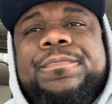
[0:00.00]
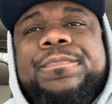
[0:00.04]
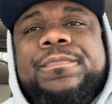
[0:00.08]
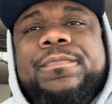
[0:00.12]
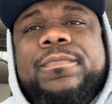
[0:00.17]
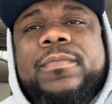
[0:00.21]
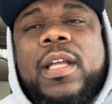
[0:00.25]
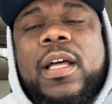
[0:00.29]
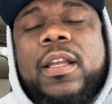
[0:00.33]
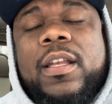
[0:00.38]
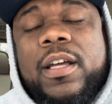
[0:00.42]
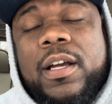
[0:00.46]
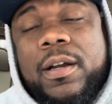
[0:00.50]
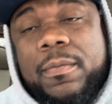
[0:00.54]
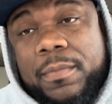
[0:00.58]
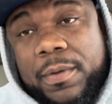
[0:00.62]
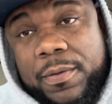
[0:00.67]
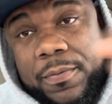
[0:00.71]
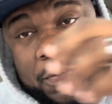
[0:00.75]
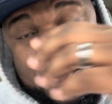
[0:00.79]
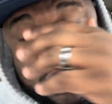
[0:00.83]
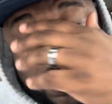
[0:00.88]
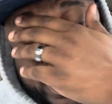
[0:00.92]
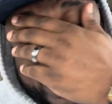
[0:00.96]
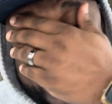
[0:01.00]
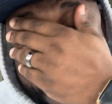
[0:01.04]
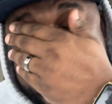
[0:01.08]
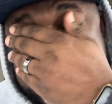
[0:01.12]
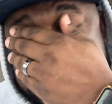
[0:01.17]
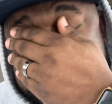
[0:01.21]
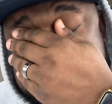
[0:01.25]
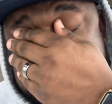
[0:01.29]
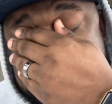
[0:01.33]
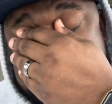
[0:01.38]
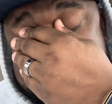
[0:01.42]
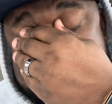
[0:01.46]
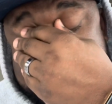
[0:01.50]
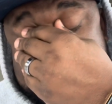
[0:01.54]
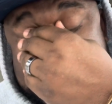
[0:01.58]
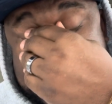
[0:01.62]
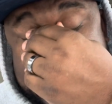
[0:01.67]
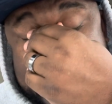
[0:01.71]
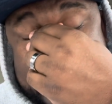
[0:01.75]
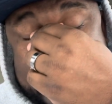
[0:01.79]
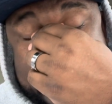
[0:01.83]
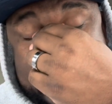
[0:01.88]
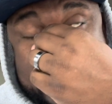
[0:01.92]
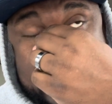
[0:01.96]
Now, look, before I get deep into
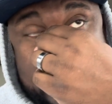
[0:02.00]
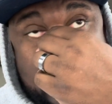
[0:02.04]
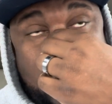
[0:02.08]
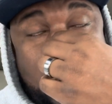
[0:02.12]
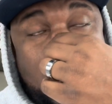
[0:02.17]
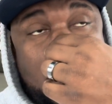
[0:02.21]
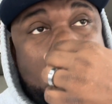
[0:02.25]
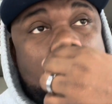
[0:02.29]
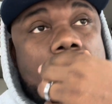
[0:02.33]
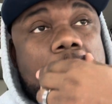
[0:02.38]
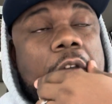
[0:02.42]
this, y'all,